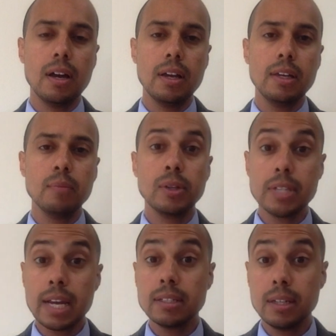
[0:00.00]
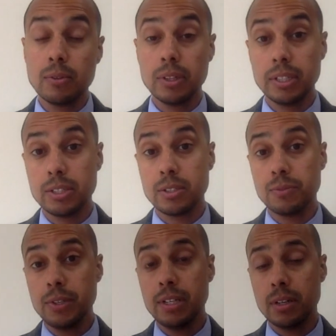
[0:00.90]
in protecting religious
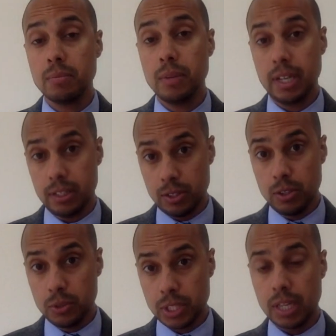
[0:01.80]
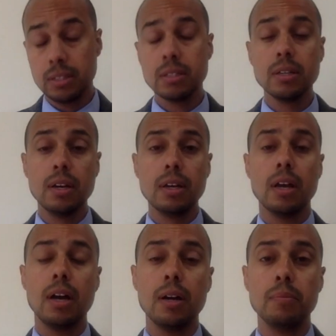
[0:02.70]
freedom in its new sense
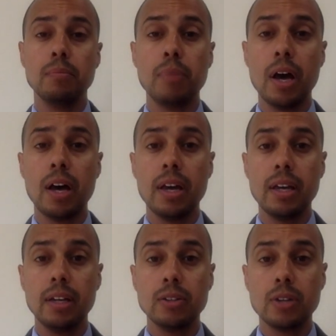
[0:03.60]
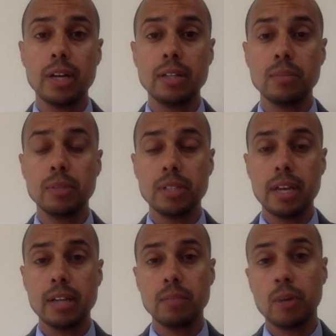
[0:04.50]
by trying to
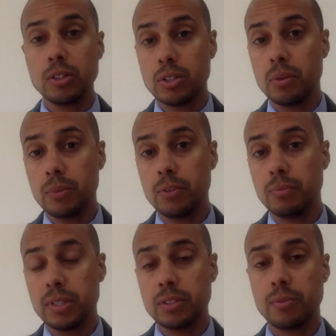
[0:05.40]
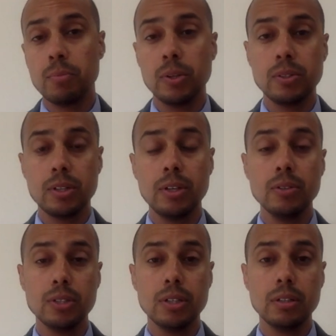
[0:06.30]
protect marginal movements from
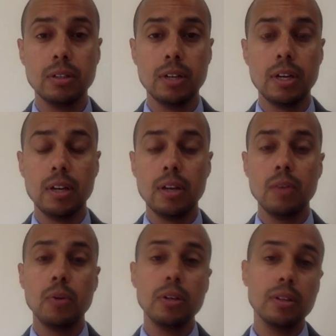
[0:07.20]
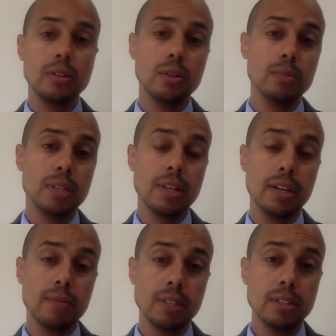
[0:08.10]
persecution. One of the terms that they
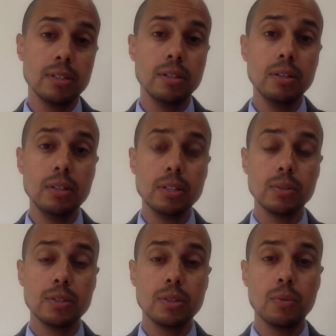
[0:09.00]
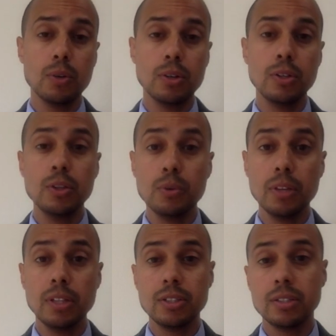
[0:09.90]
invented to do this was the word new
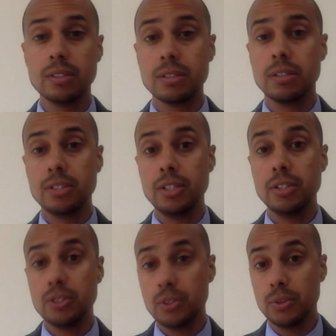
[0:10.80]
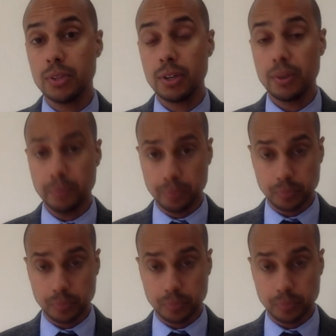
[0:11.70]
religions, Shinshūkyō.